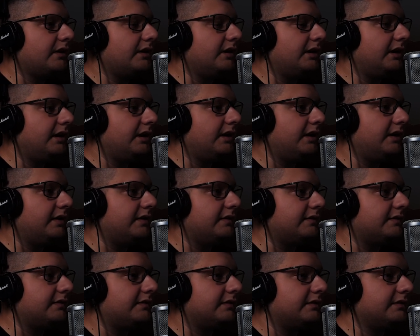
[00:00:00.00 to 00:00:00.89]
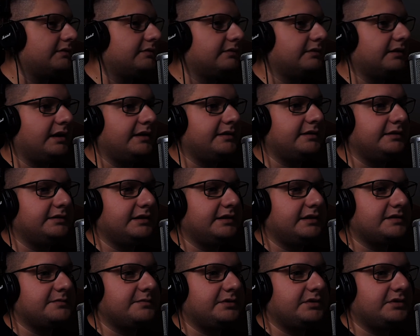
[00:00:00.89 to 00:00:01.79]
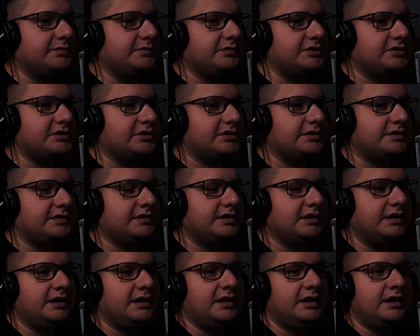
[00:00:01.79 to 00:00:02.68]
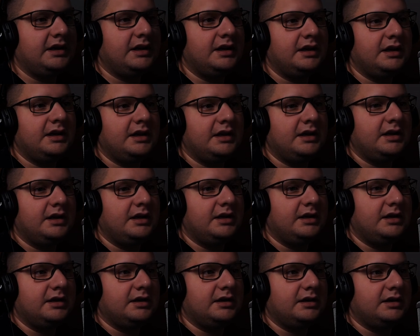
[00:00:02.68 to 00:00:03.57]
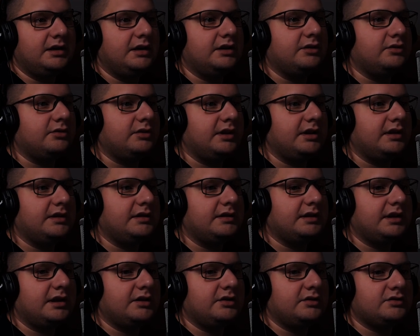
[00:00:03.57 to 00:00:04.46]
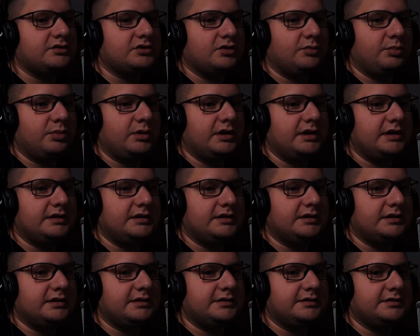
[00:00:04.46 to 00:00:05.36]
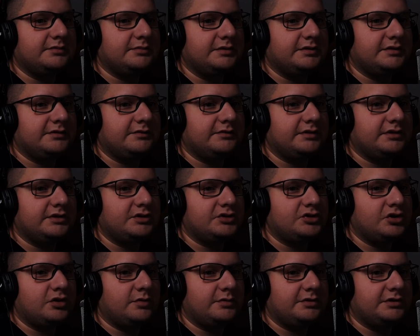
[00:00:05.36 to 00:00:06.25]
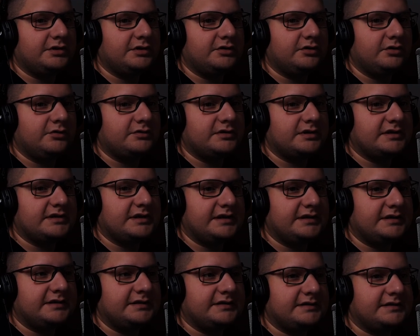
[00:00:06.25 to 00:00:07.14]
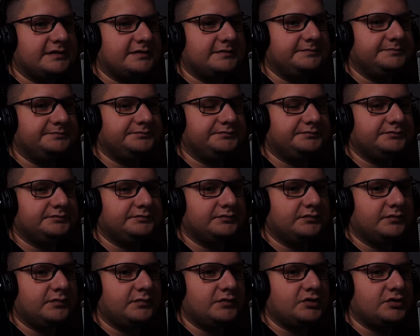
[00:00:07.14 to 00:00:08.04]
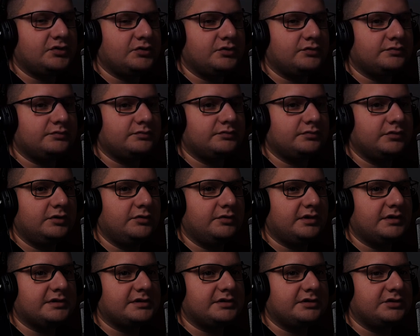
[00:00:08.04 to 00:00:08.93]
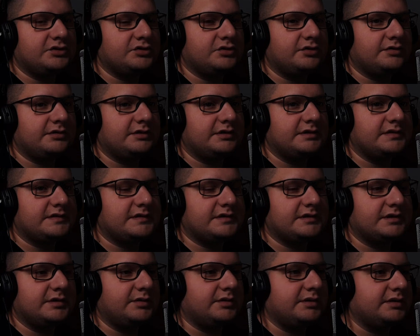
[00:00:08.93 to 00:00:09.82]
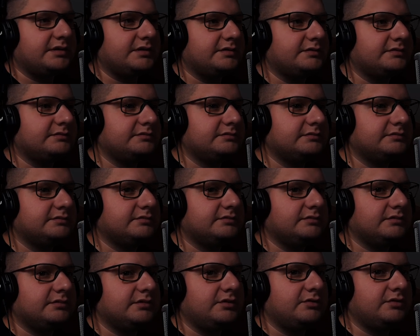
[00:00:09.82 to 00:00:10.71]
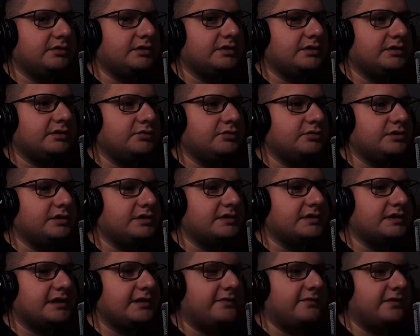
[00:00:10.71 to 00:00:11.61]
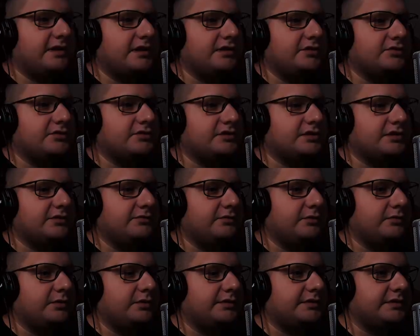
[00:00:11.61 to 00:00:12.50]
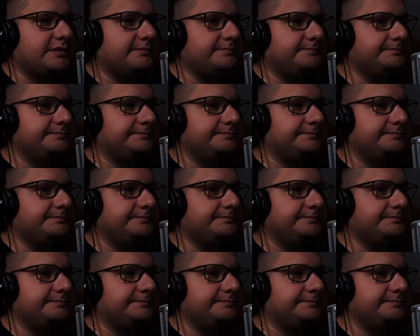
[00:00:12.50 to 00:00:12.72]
And I think that's pretty much it. Oh, and I also played a little bit with the geometry node settings. So you can screenshot this and you can use the same values if you want.